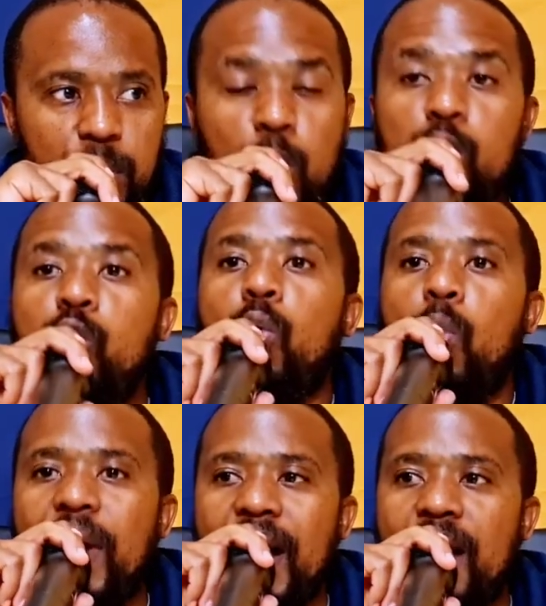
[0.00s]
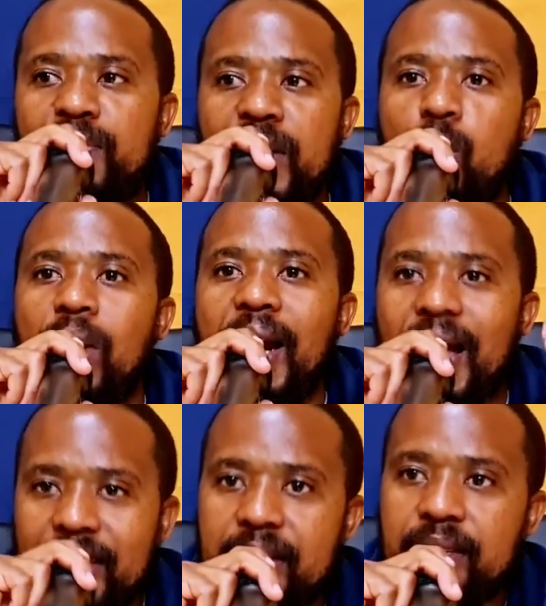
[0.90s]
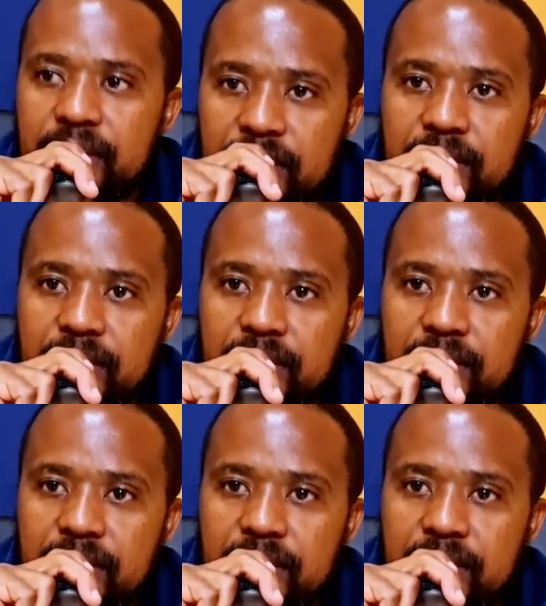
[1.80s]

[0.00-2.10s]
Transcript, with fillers: Because you're going after your lust.